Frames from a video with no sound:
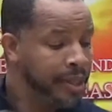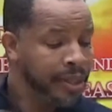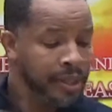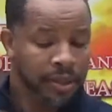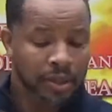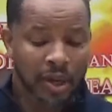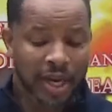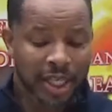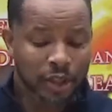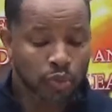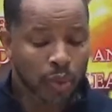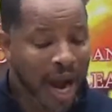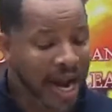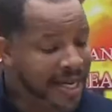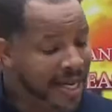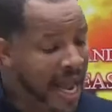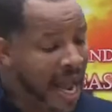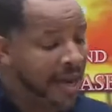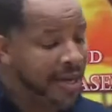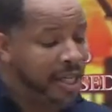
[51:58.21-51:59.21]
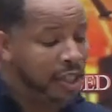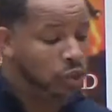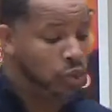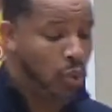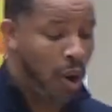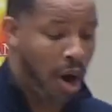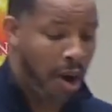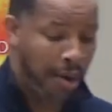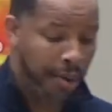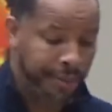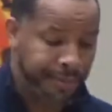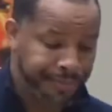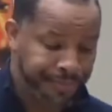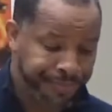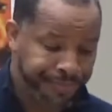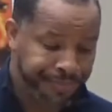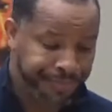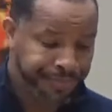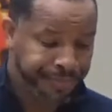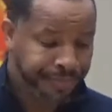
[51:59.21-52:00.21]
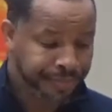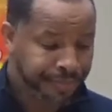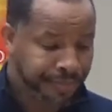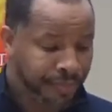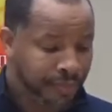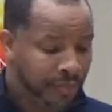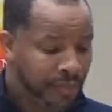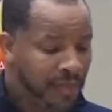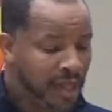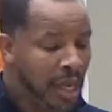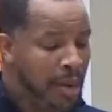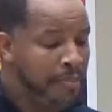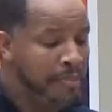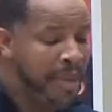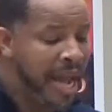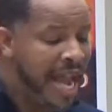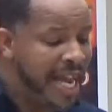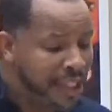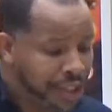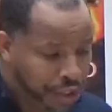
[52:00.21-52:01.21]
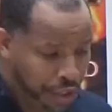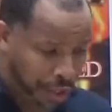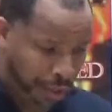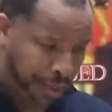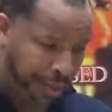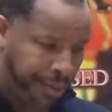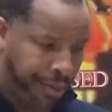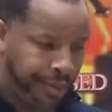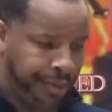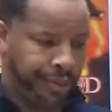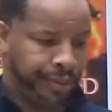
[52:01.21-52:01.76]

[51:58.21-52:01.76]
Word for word: So let's write down this word. Measure.